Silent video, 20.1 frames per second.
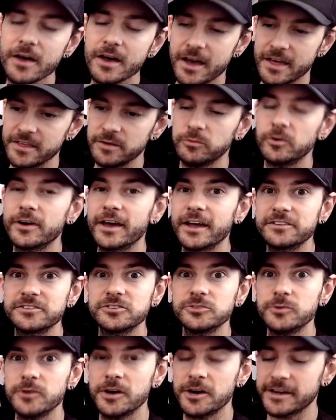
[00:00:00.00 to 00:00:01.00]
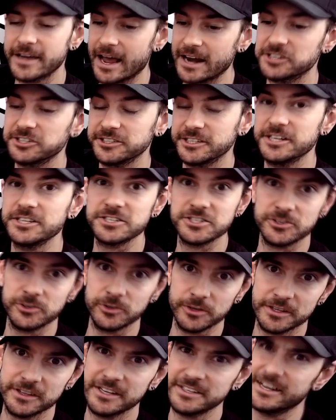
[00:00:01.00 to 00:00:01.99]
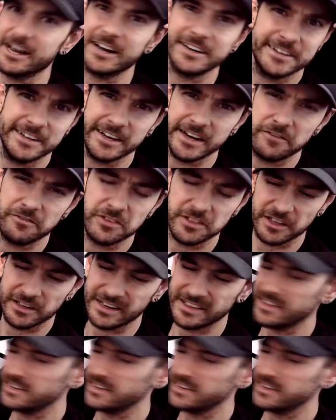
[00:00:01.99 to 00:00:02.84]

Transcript: And then we'll get to work actually installing the ducting and everything like that.